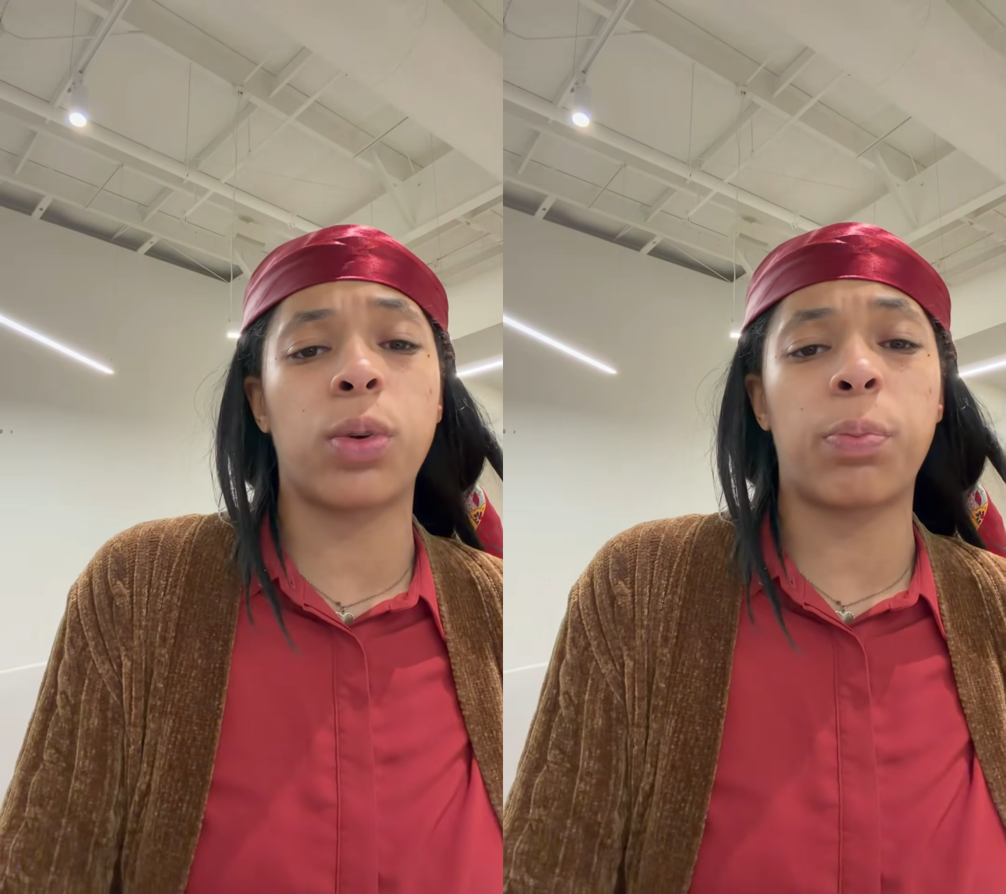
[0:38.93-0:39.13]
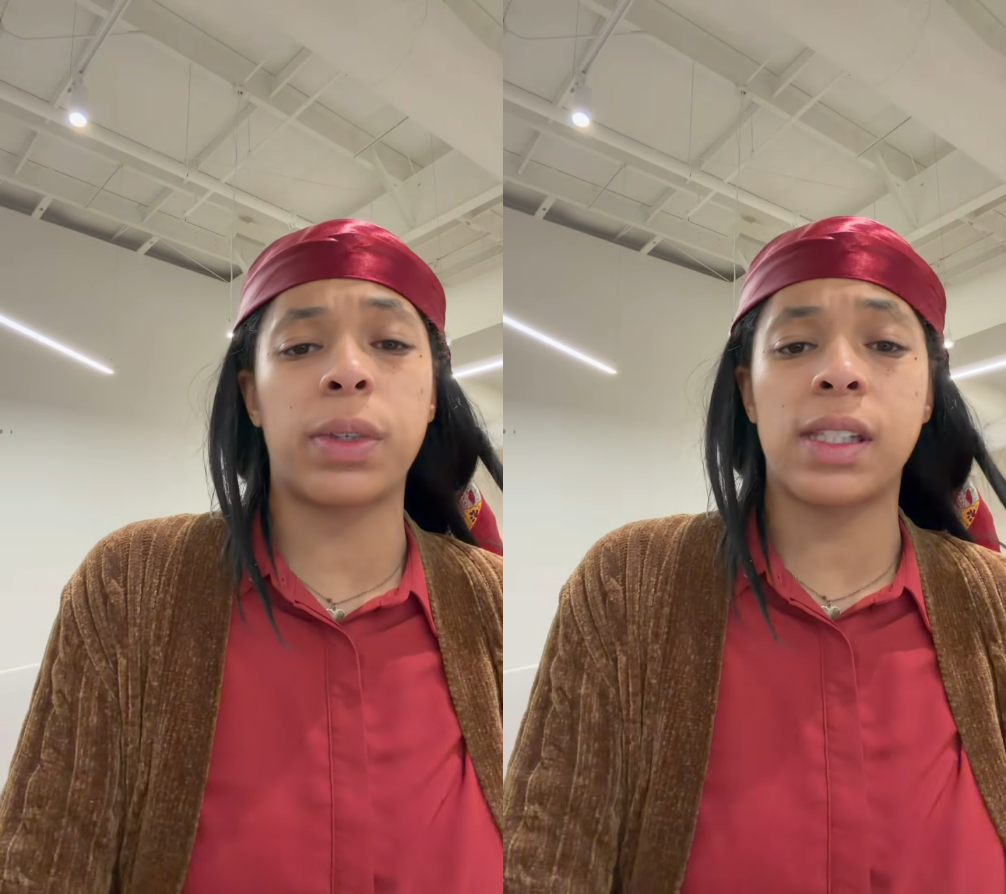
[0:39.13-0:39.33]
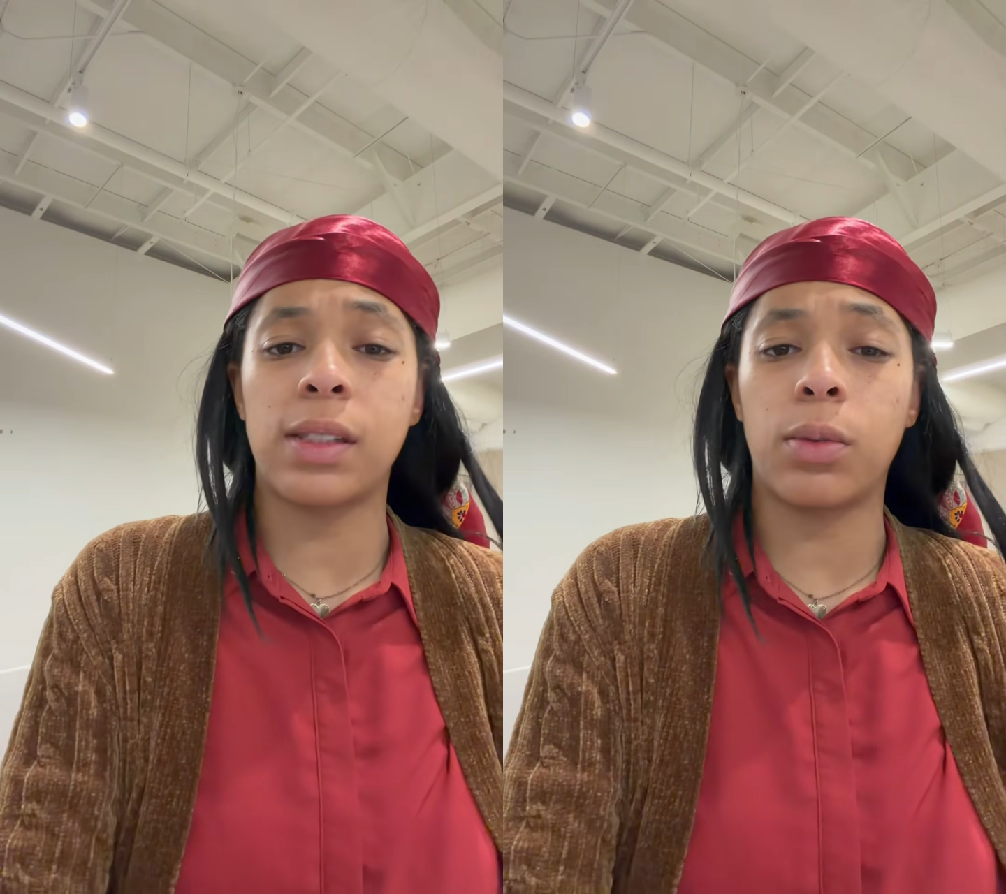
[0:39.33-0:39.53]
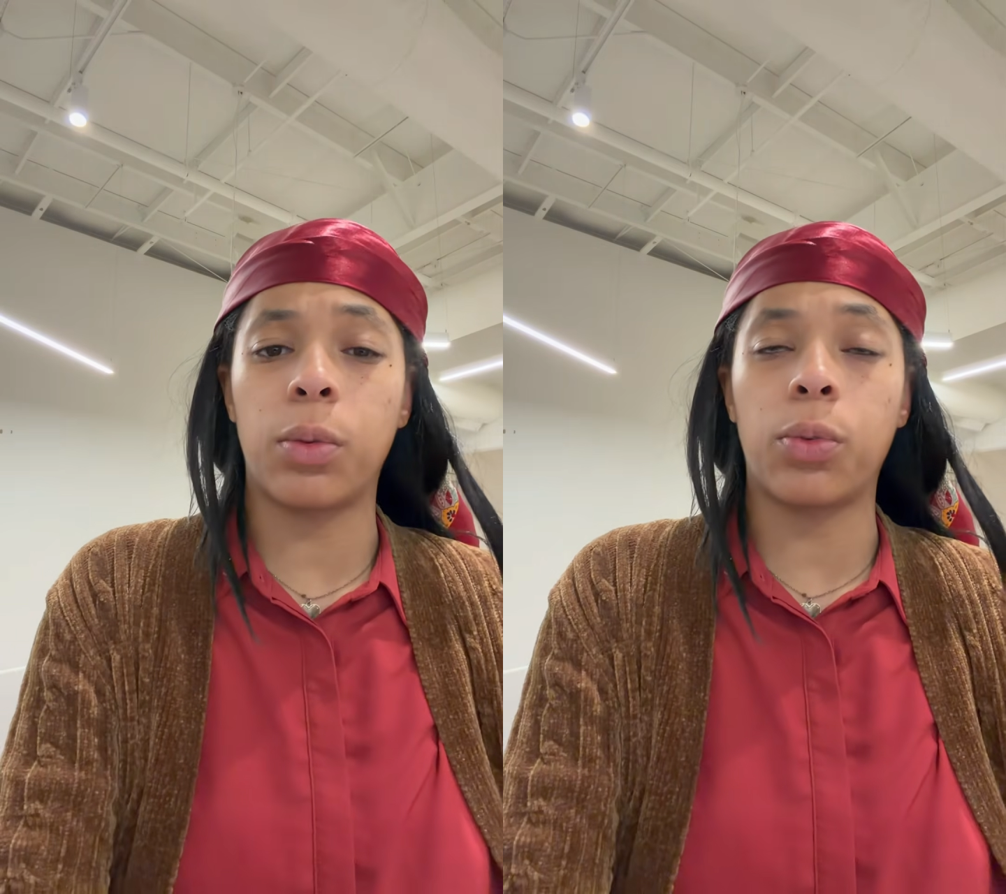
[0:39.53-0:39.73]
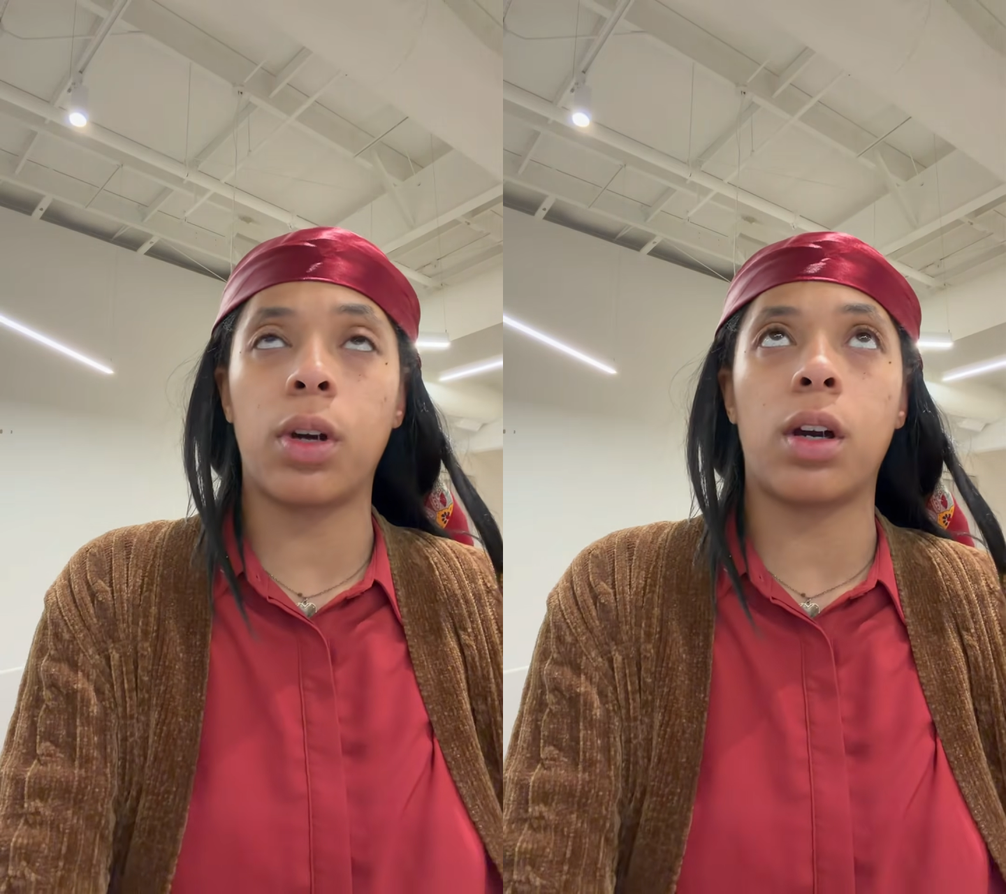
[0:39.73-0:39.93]

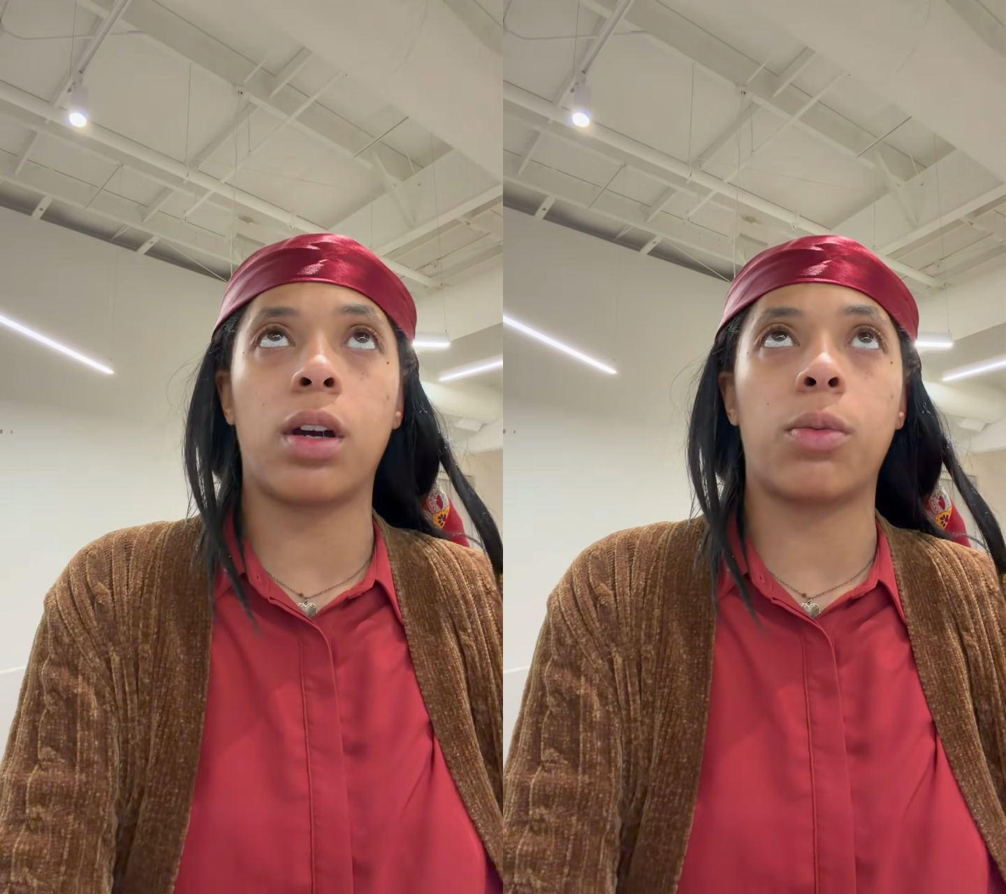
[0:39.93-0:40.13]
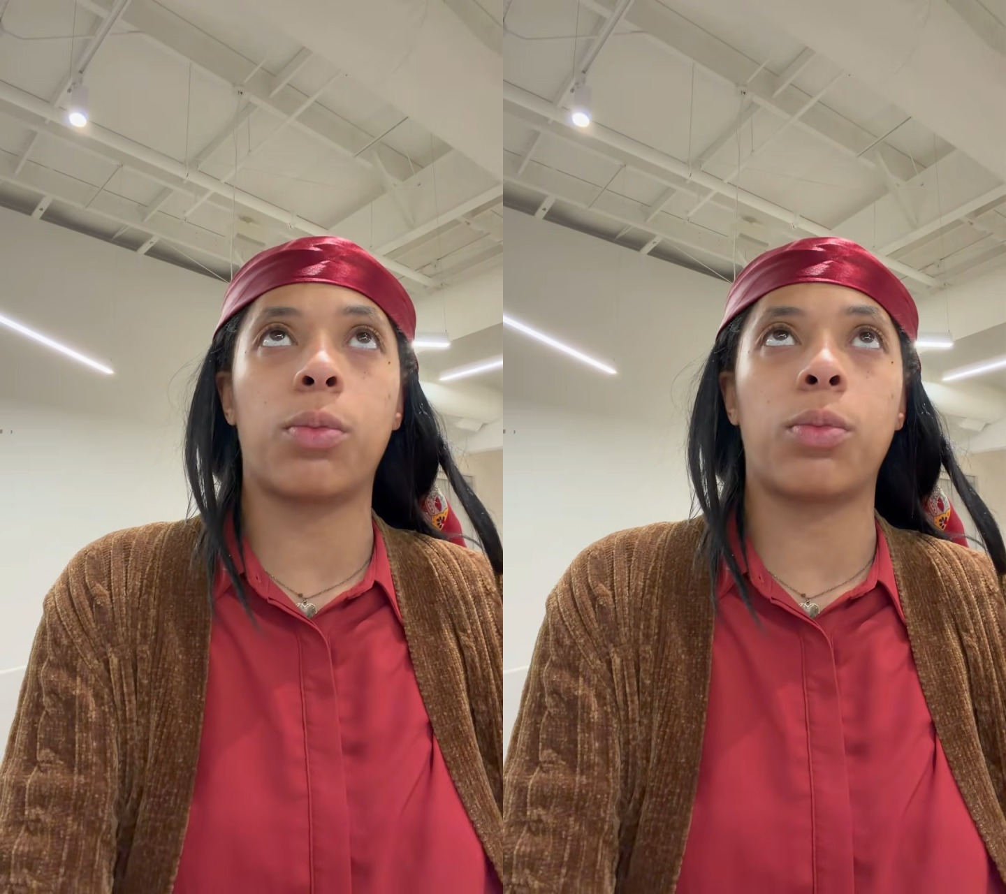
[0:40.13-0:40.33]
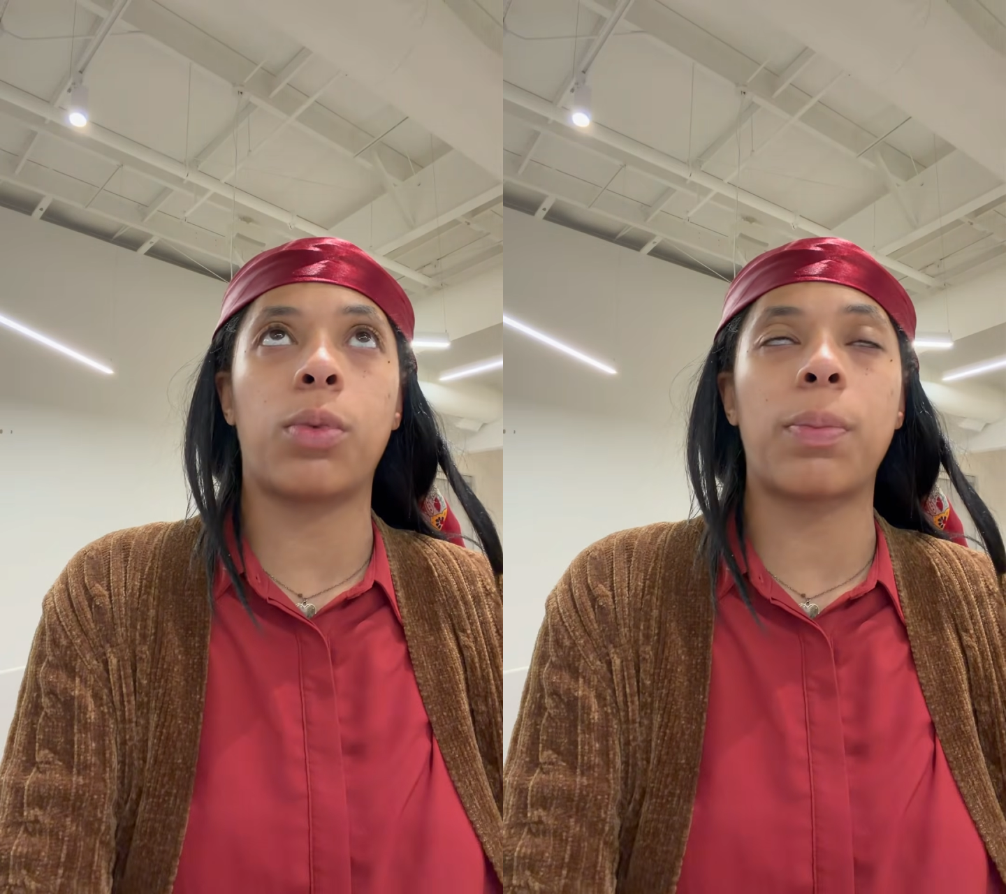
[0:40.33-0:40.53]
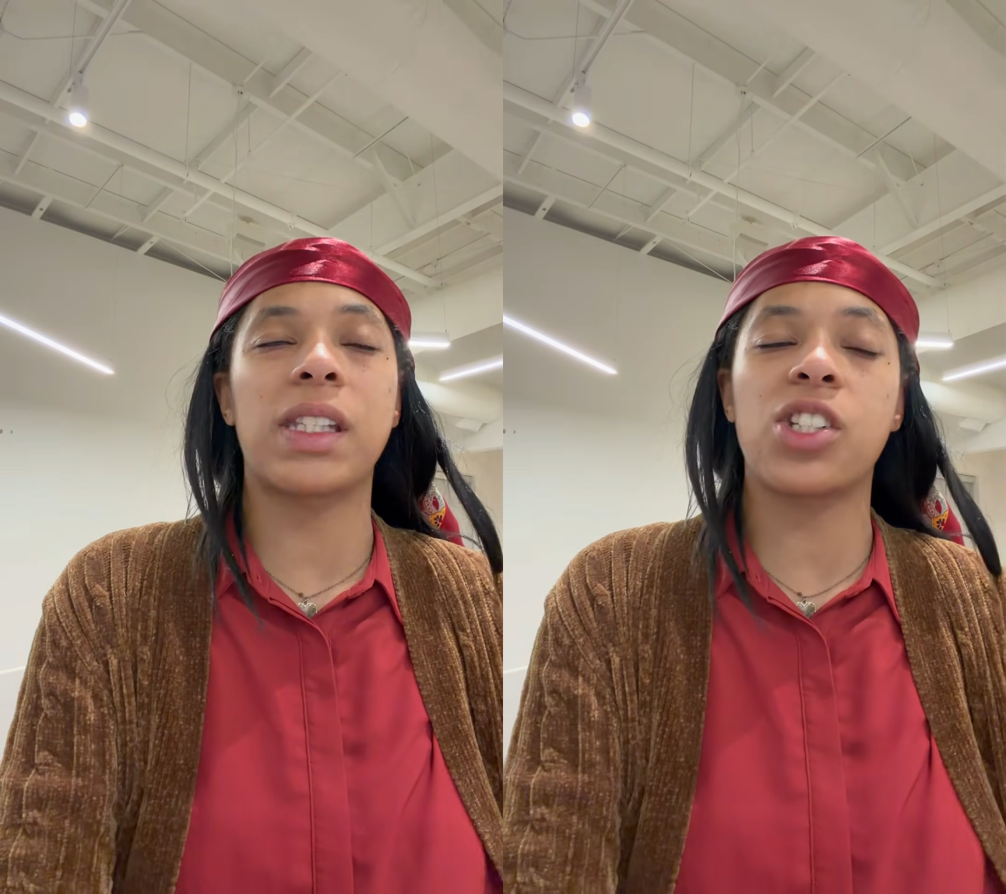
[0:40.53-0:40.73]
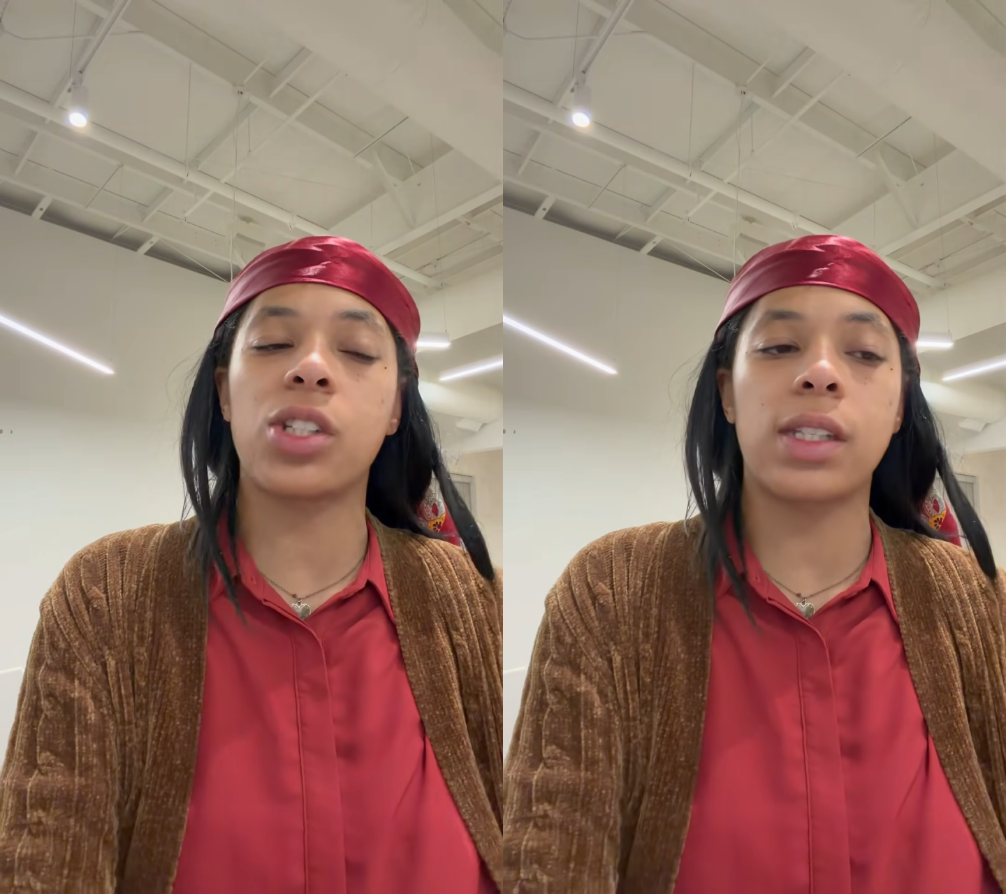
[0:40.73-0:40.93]
repetition